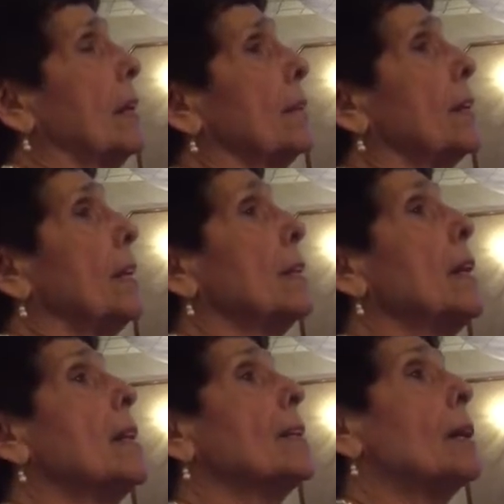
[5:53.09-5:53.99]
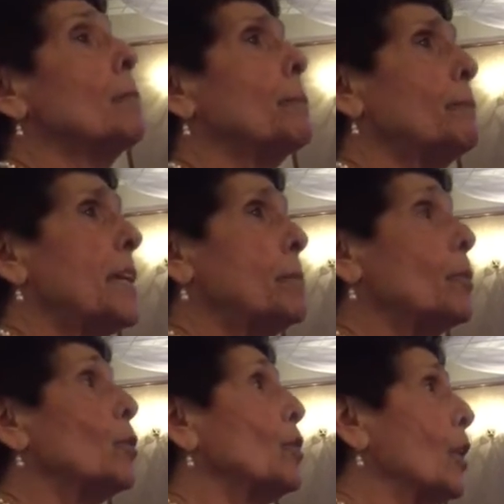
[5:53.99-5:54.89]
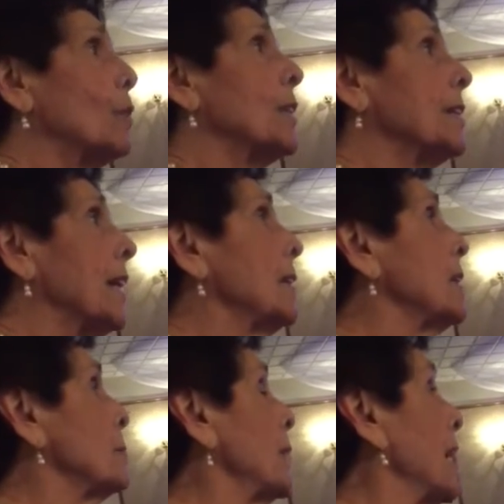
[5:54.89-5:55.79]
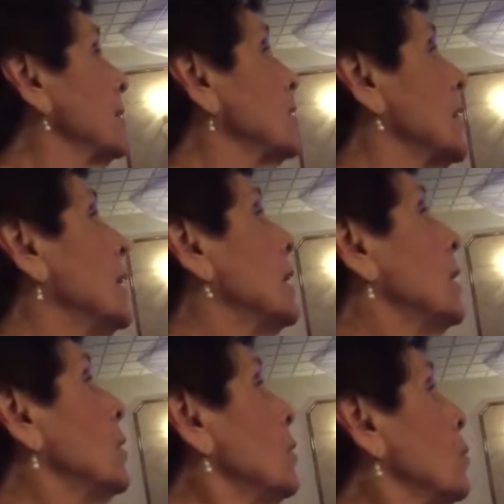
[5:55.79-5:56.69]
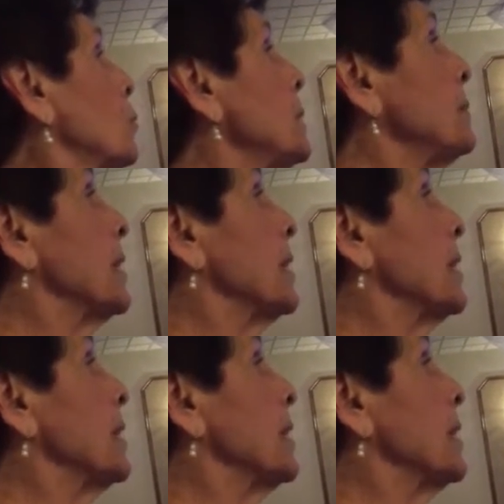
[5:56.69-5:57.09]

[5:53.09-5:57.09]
and the people who go to daily Mass, we